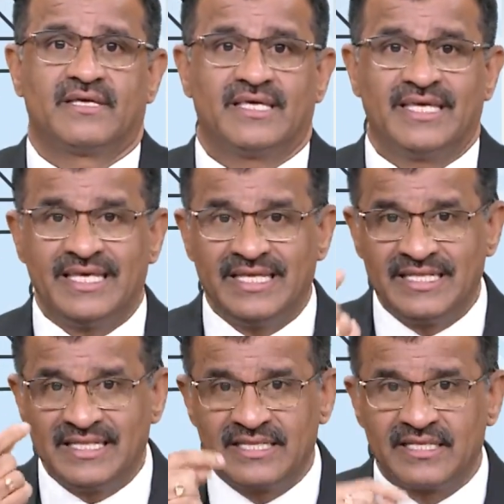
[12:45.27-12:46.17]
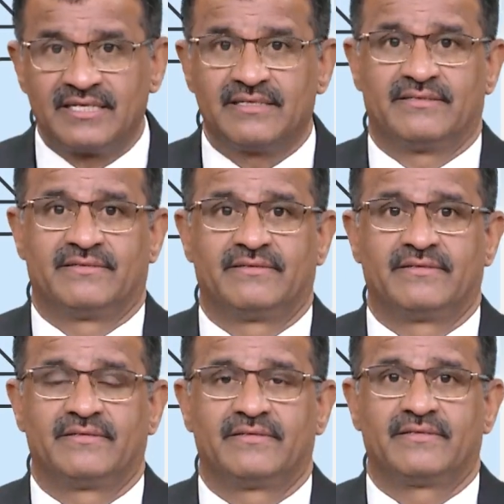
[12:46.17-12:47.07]
in the
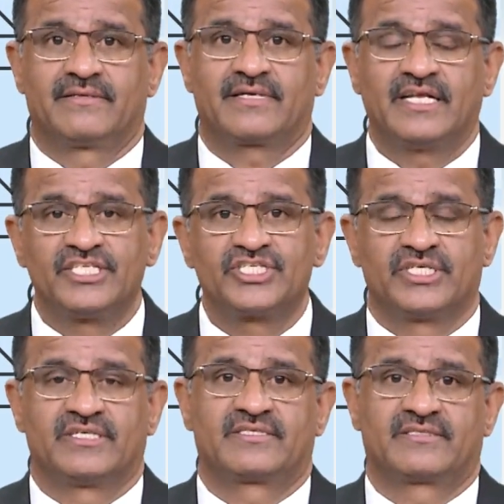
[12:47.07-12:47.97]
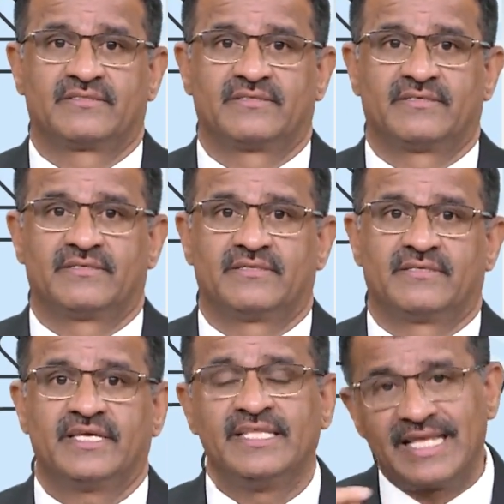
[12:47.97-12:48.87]
cultures,
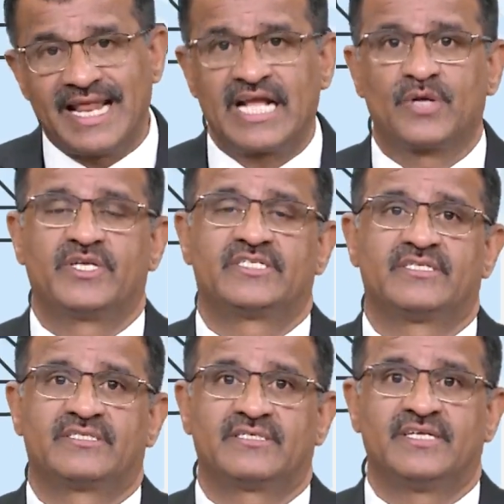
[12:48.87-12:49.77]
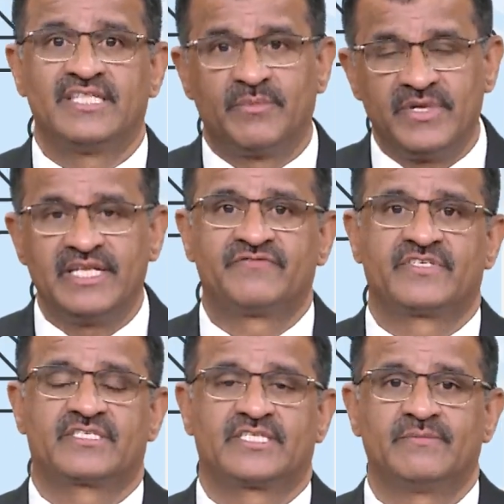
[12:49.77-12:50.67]
in the languages, in the belief
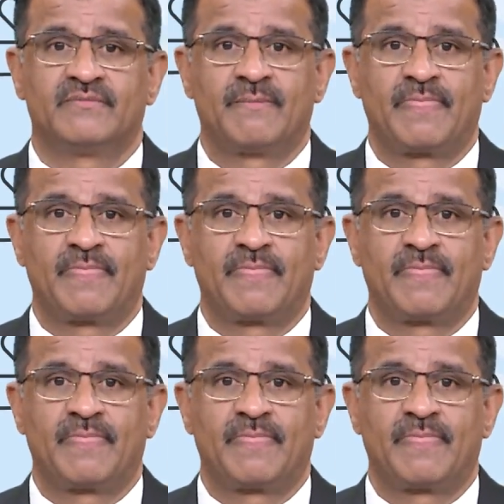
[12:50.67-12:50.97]
system